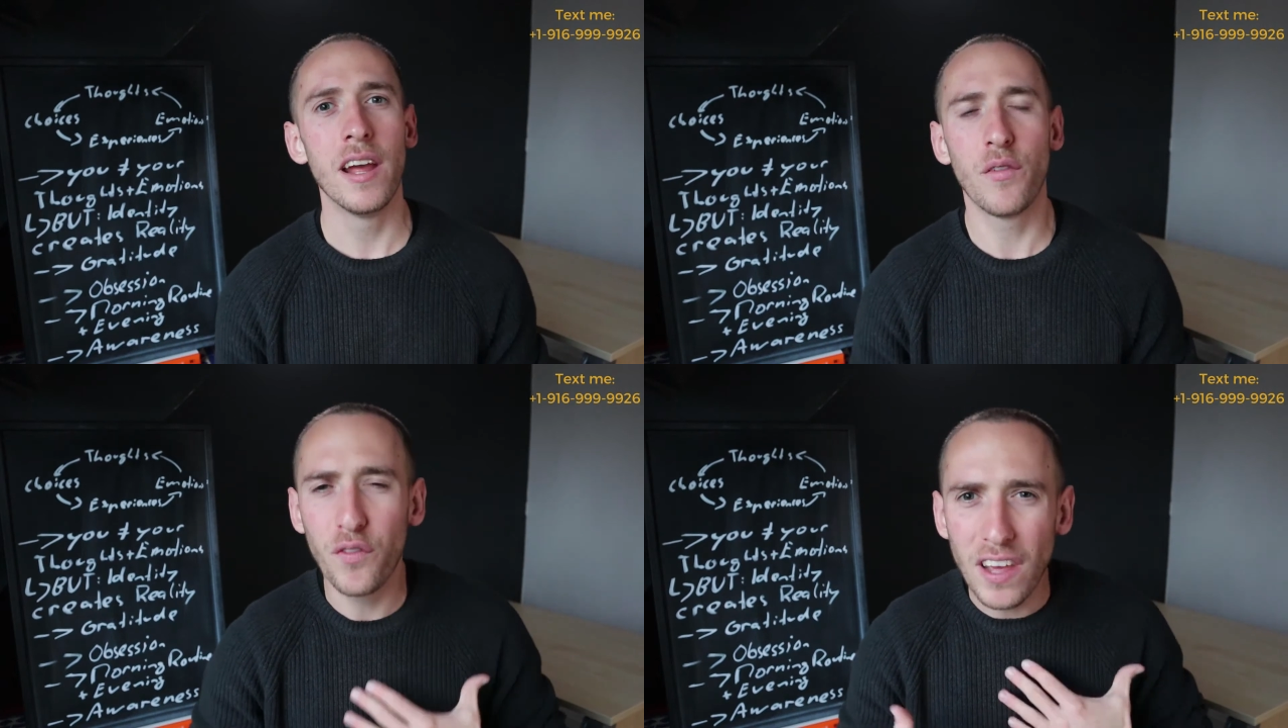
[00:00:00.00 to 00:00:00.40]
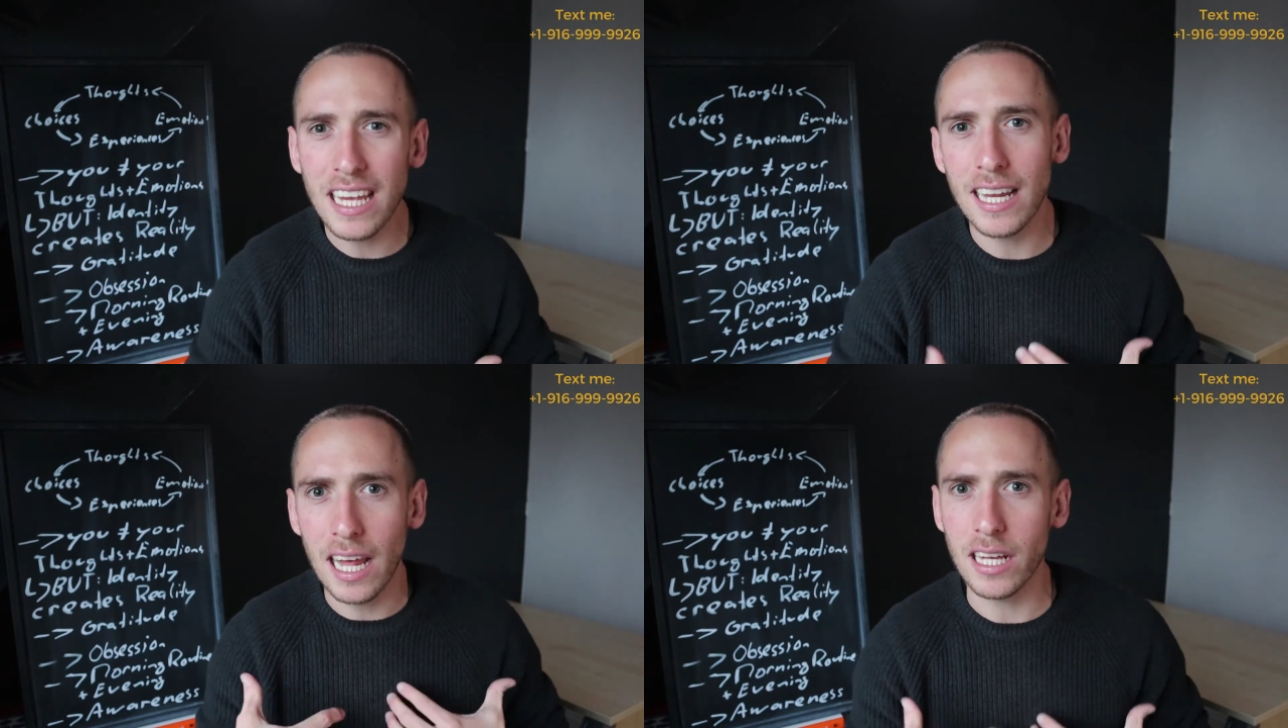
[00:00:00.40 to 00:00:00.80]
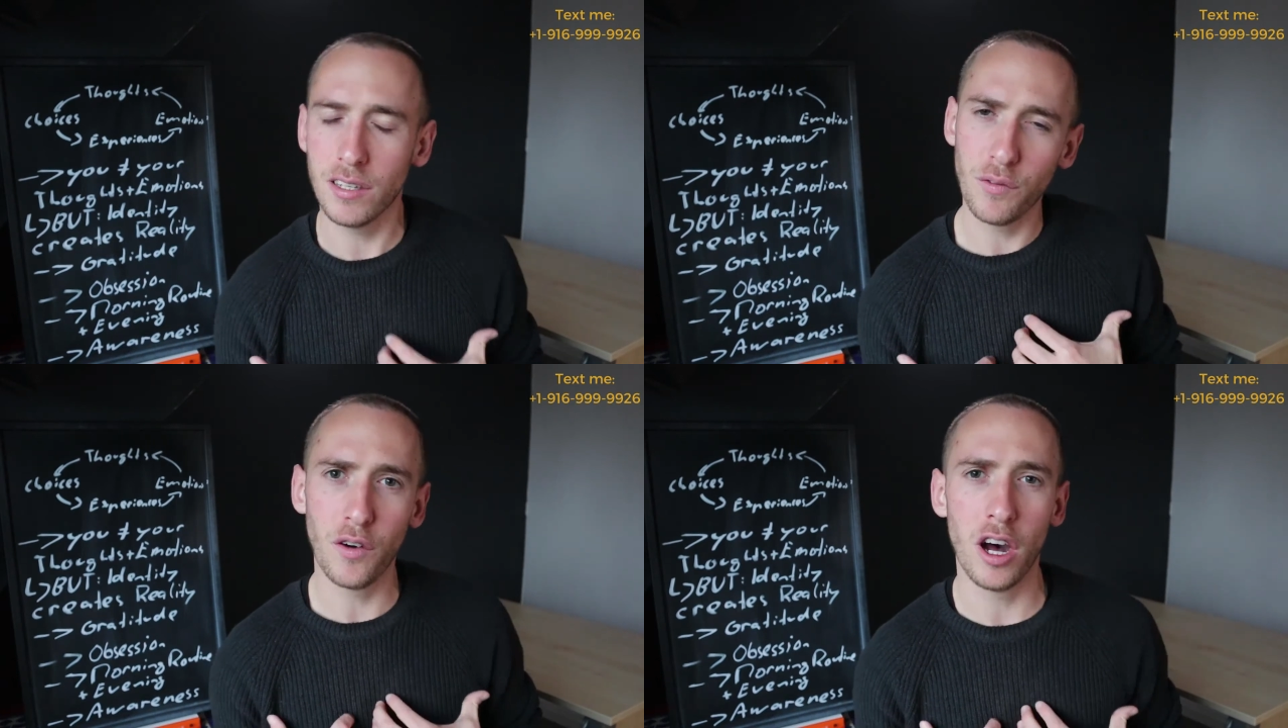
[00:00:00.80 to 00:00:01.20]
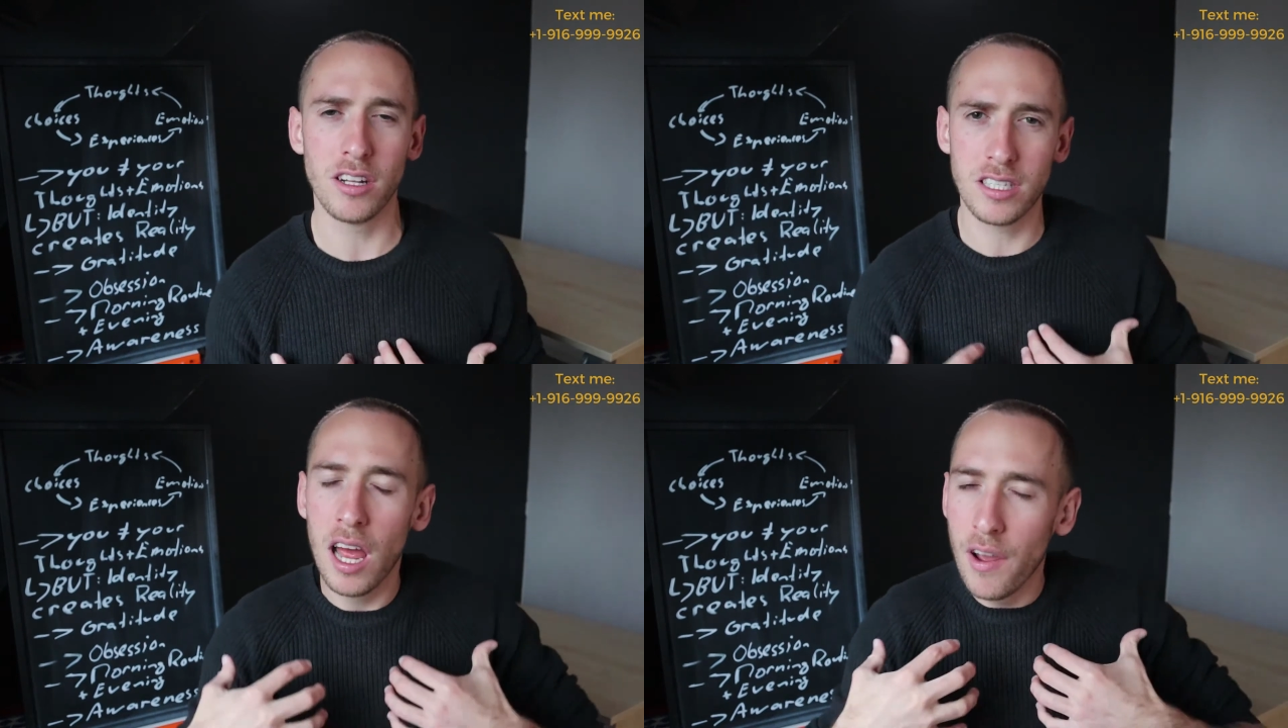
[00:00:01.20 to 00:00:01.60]
in thinking negative
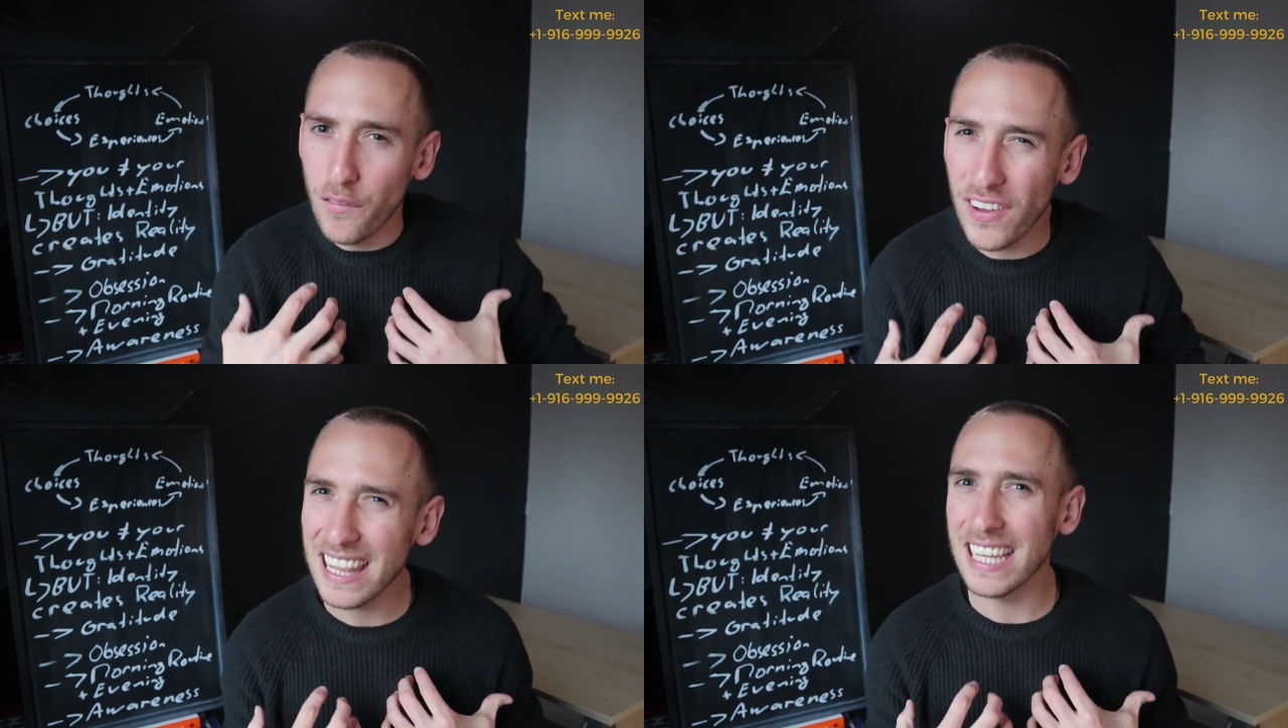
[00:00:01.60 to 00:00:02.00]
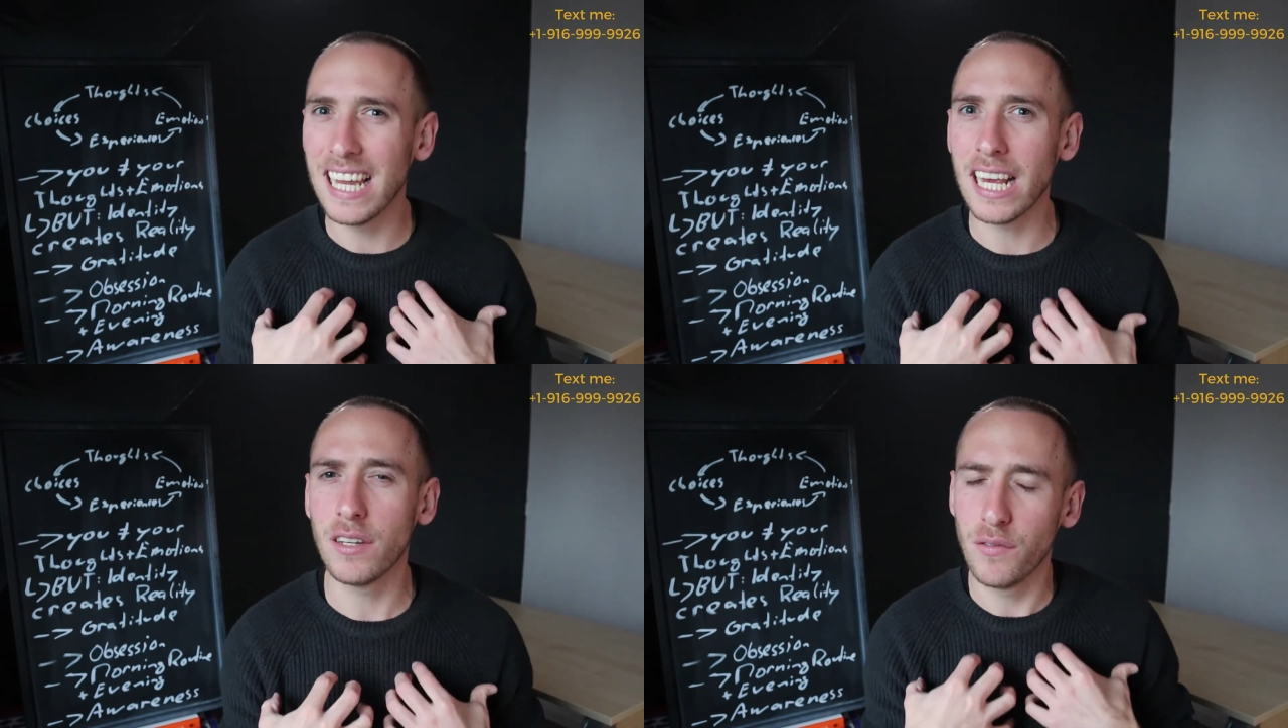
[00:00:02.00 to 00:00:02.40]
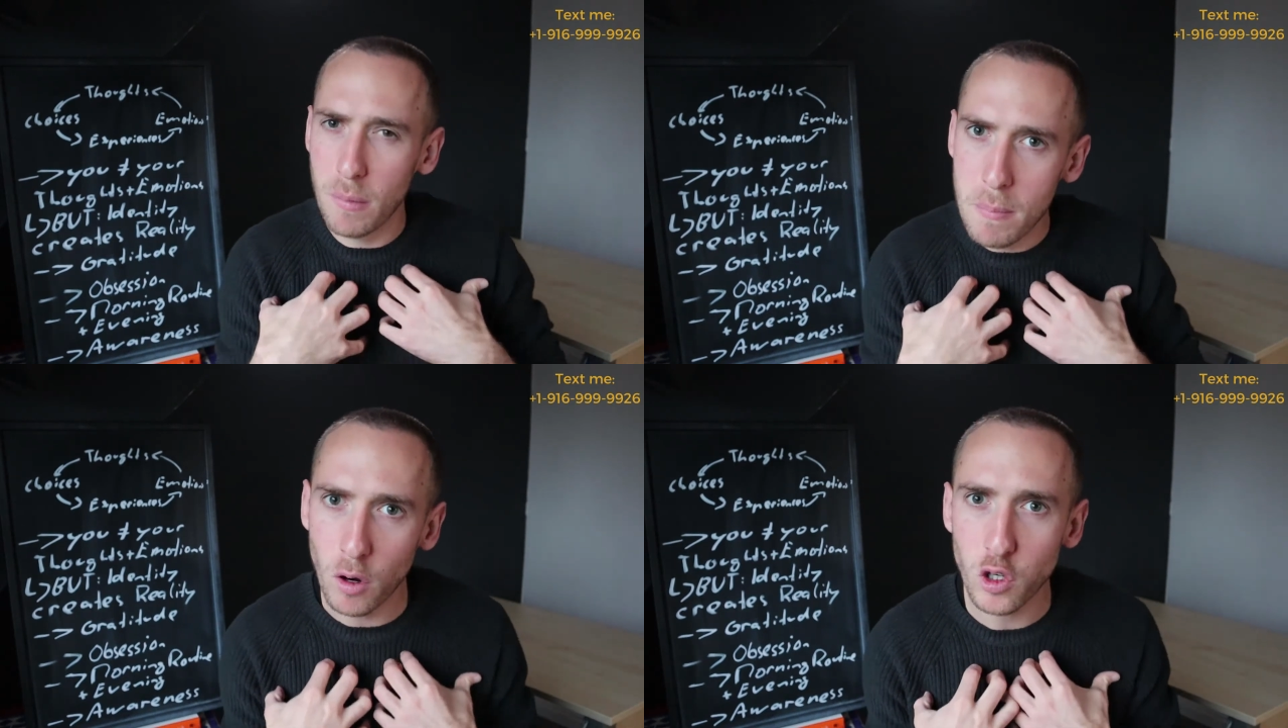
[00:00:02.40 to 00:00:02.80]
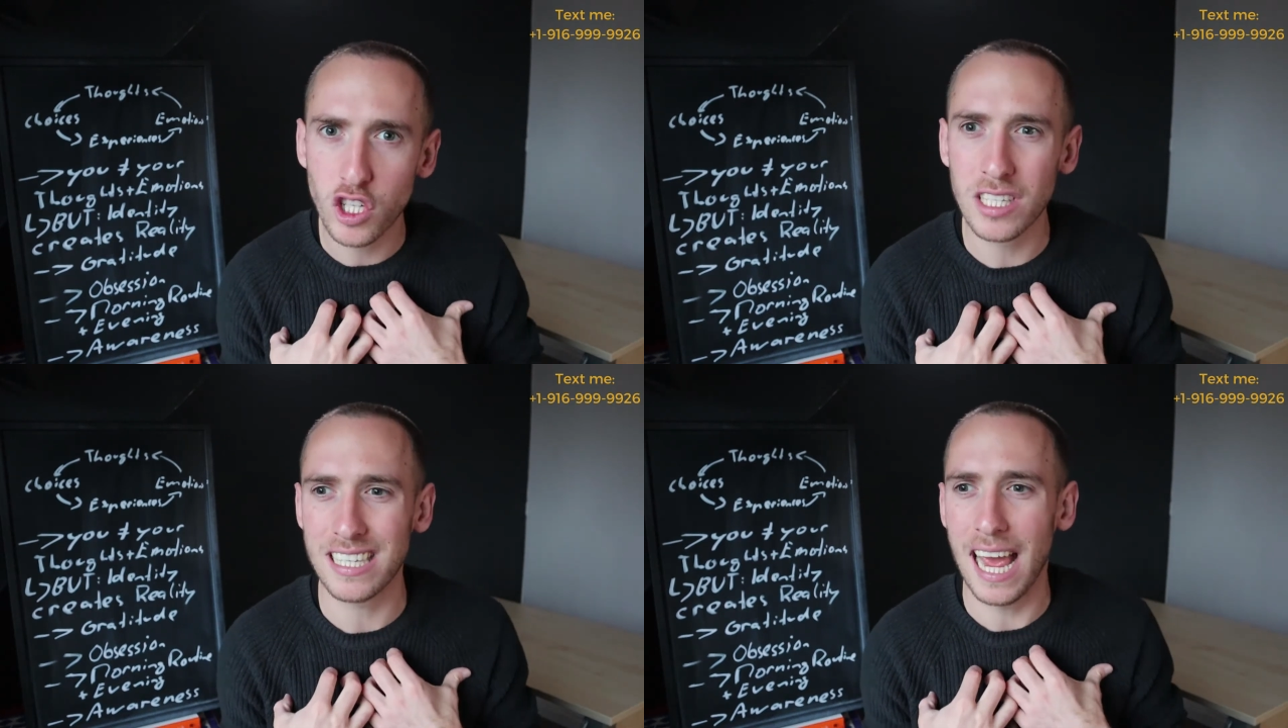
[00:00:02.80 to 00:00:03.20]
thoughts, feeling negative
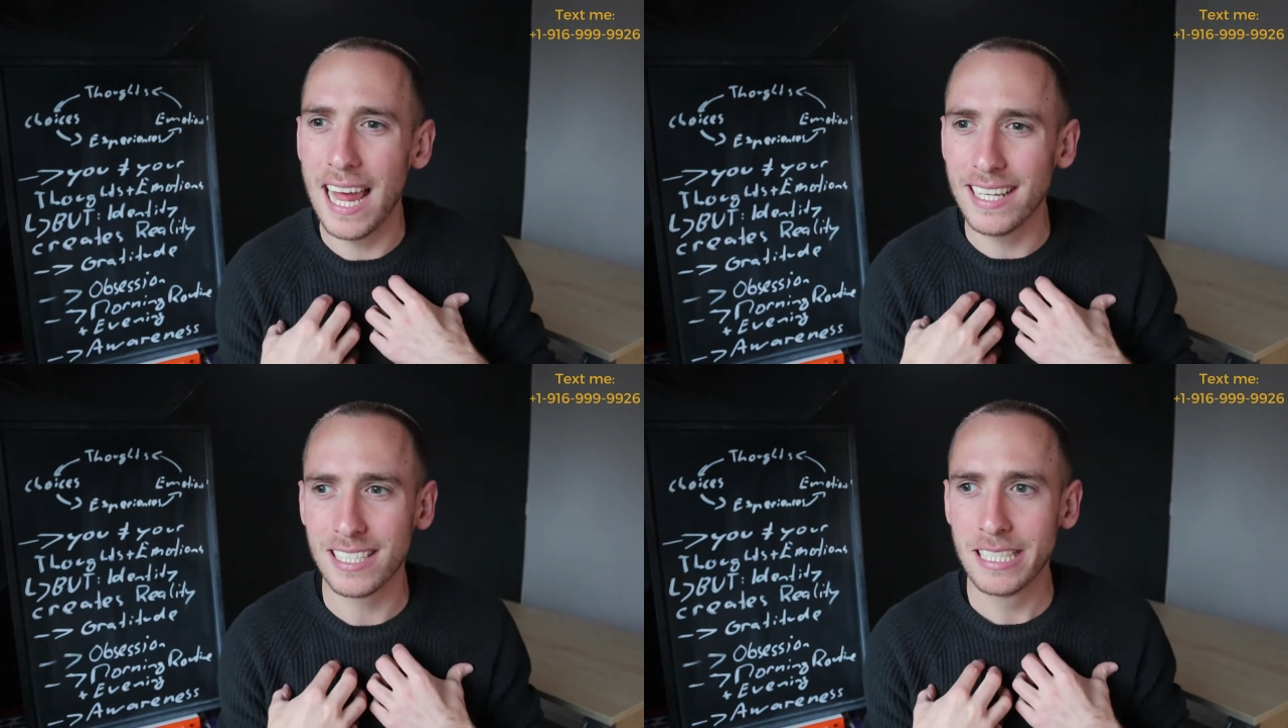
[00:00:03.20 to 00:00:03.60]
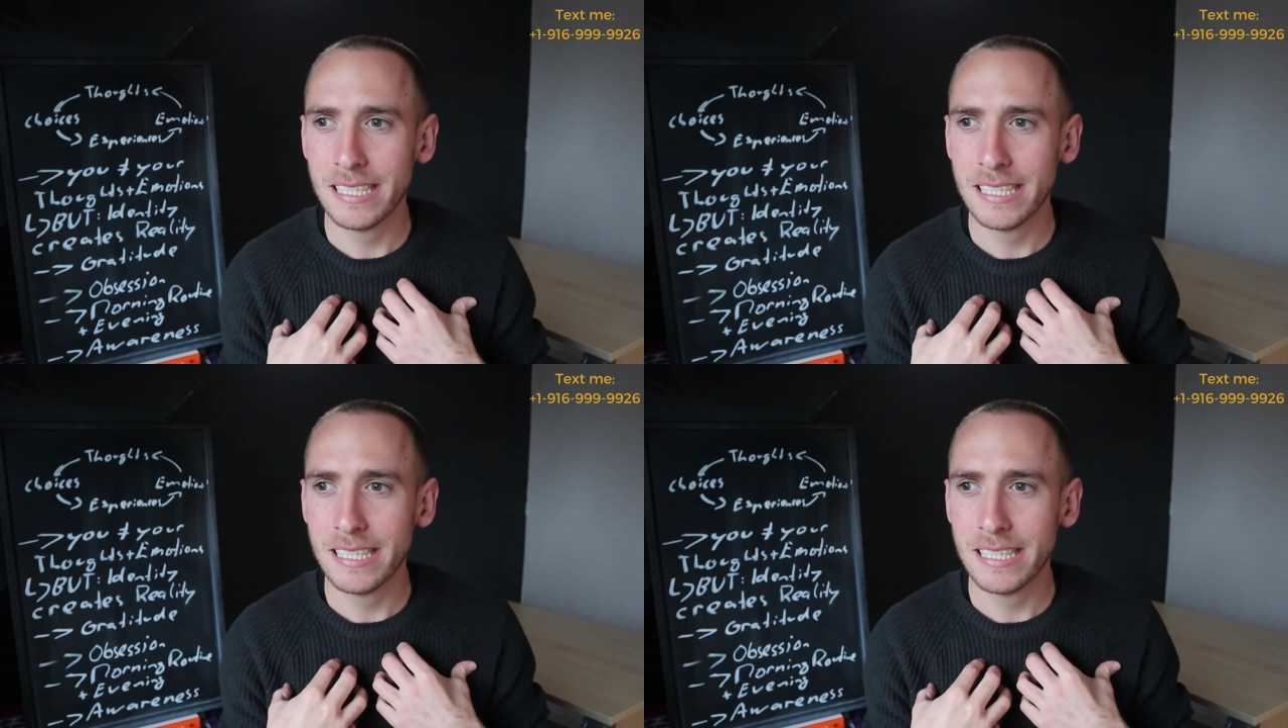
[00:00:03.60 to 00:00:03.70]
emotions, and